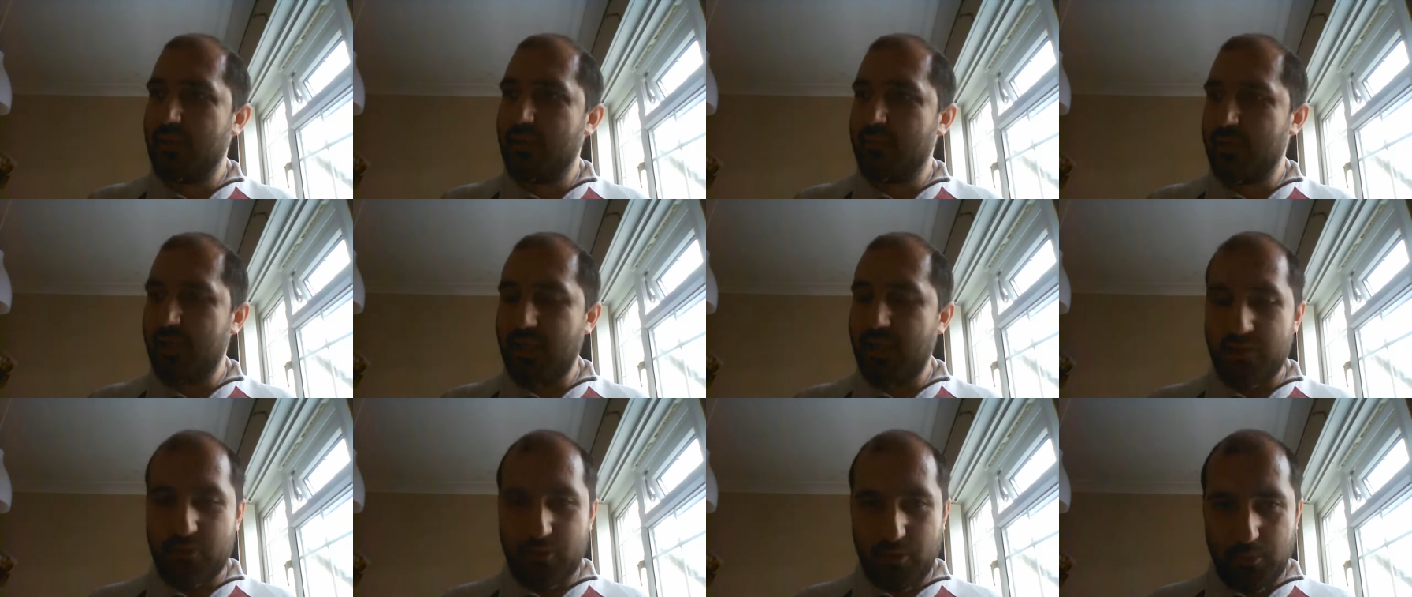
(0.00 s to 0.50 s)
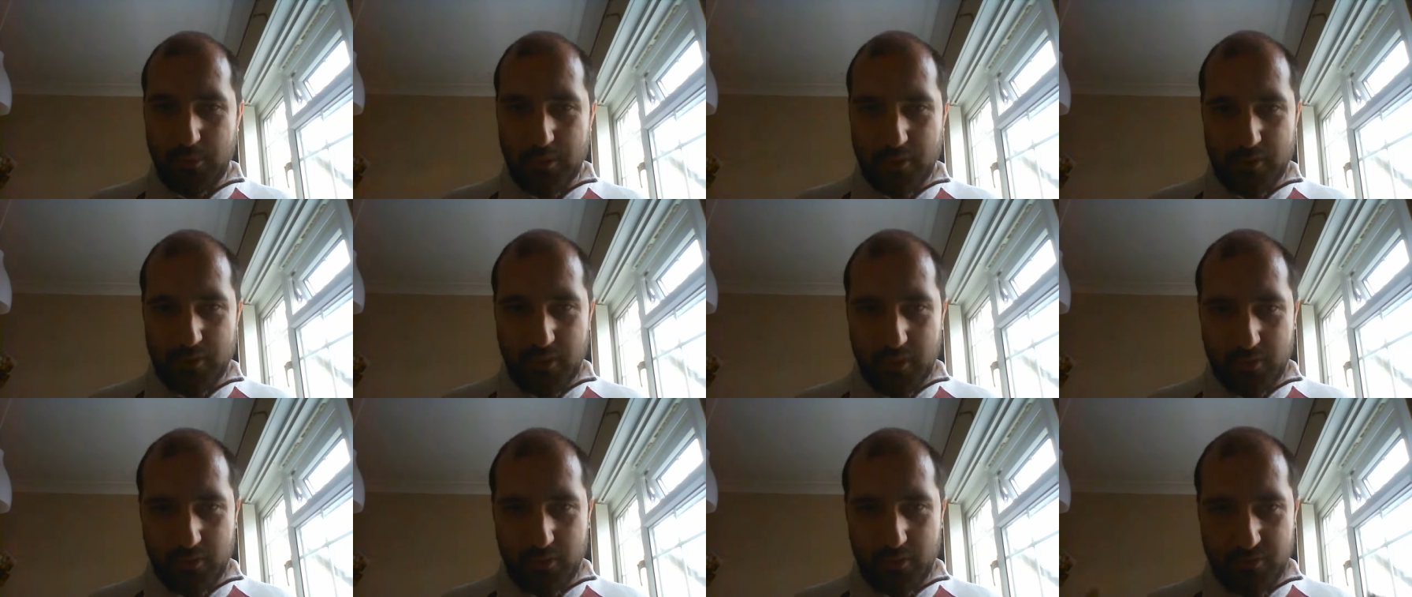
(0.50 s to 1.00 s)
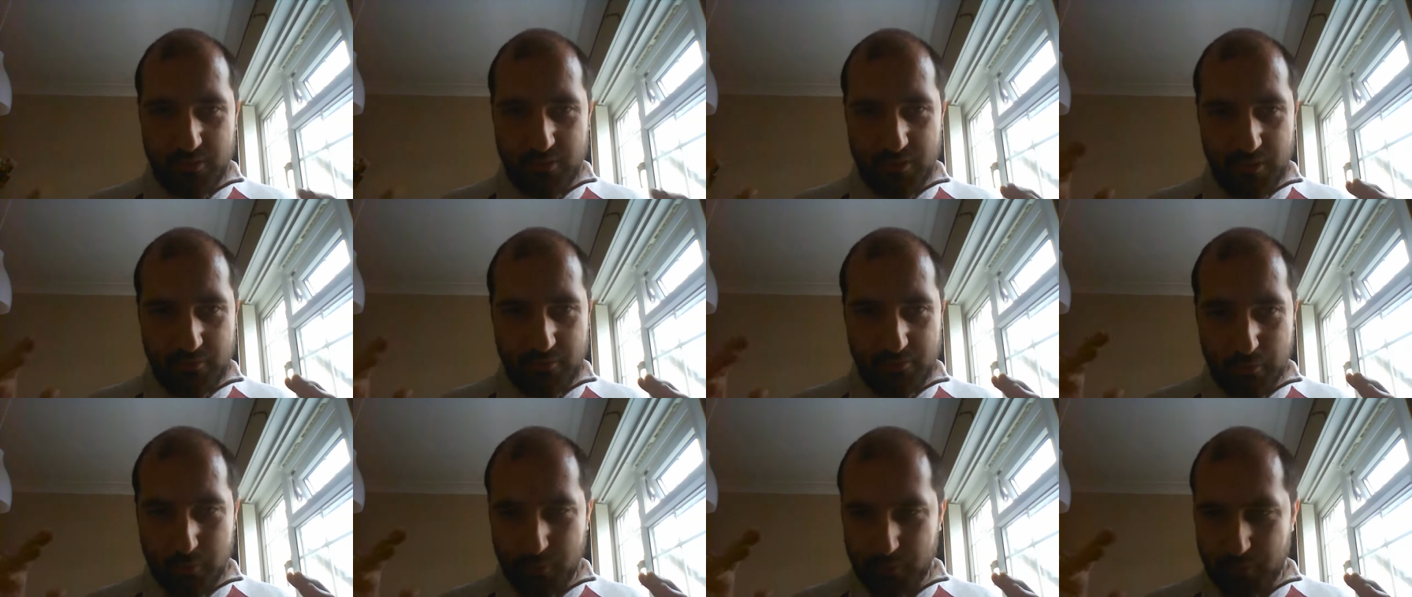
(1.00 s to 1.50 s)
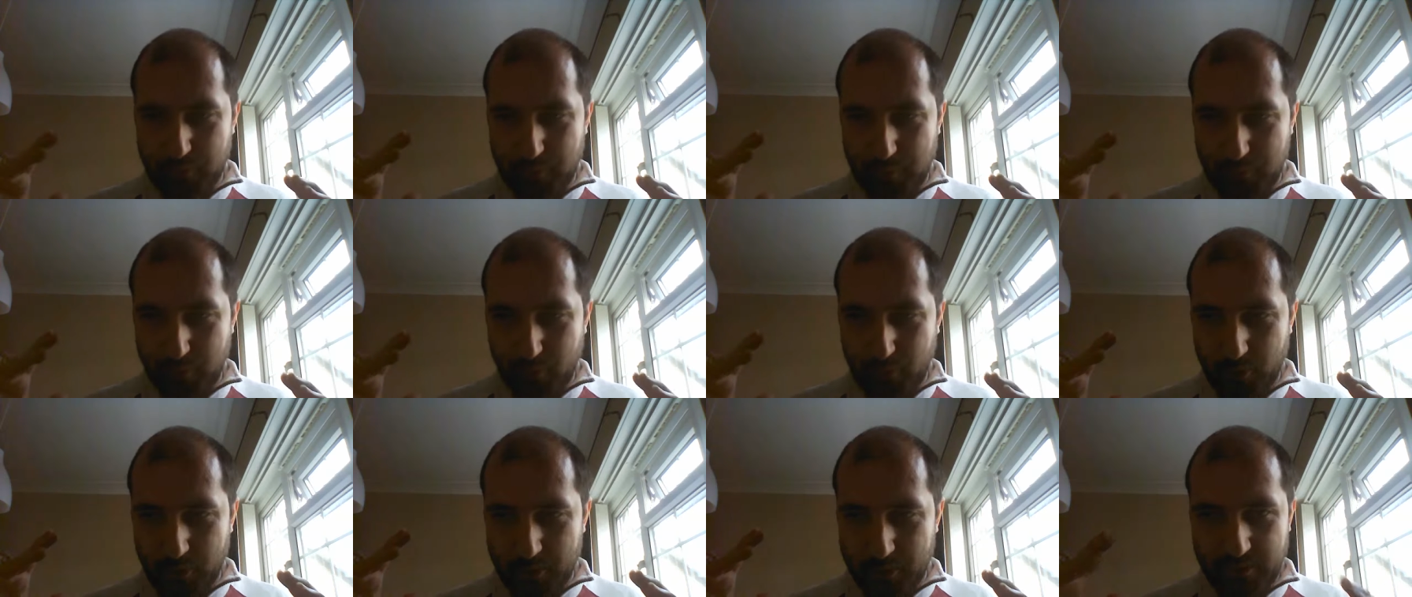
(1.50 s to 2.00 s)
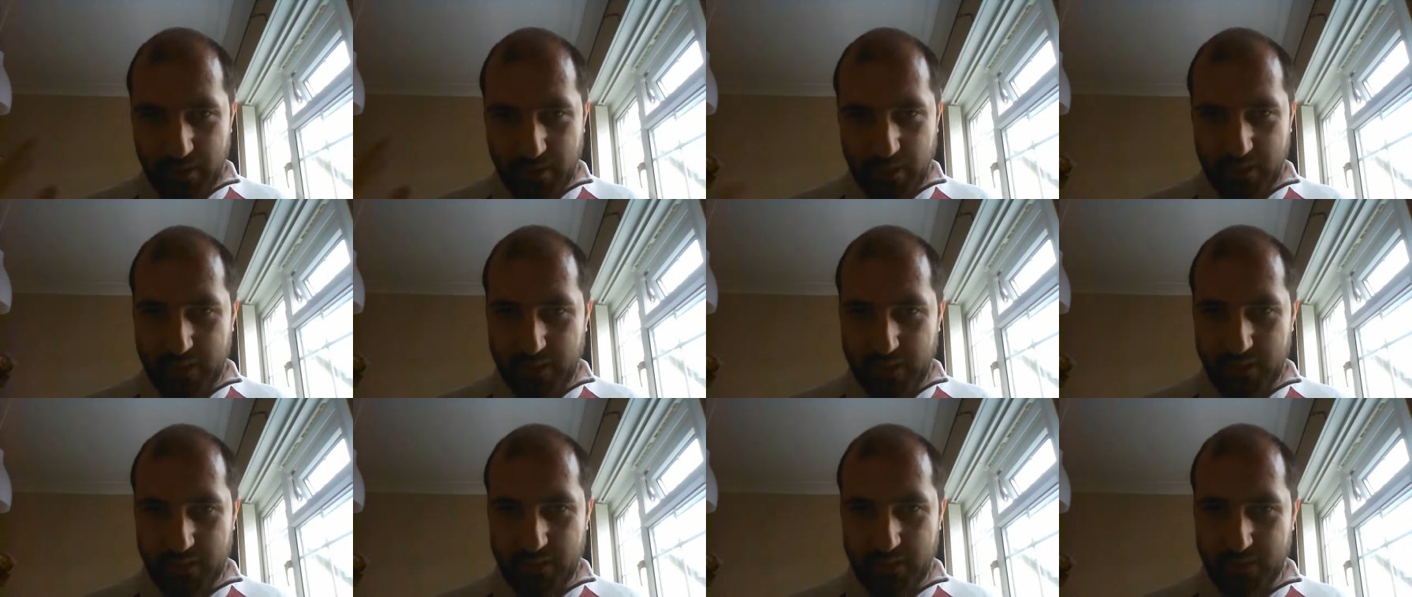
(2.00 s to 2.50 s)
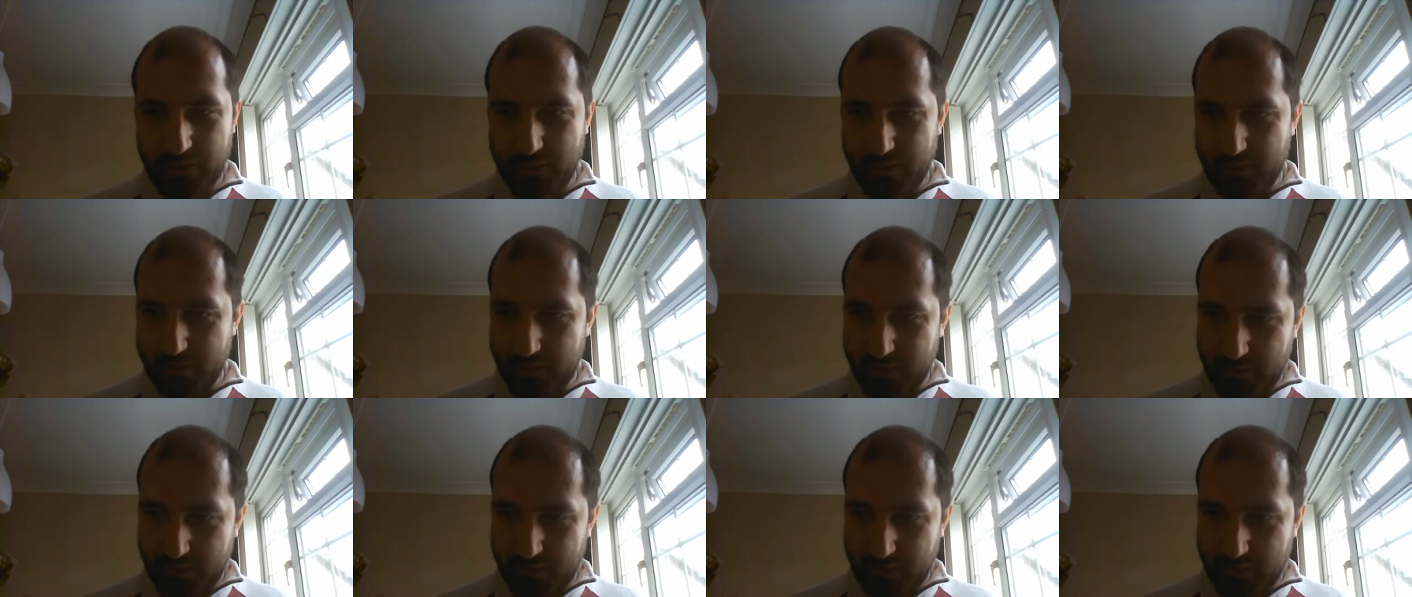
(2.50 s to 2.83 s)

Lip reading: yeah, so I love Italian football to be more attacking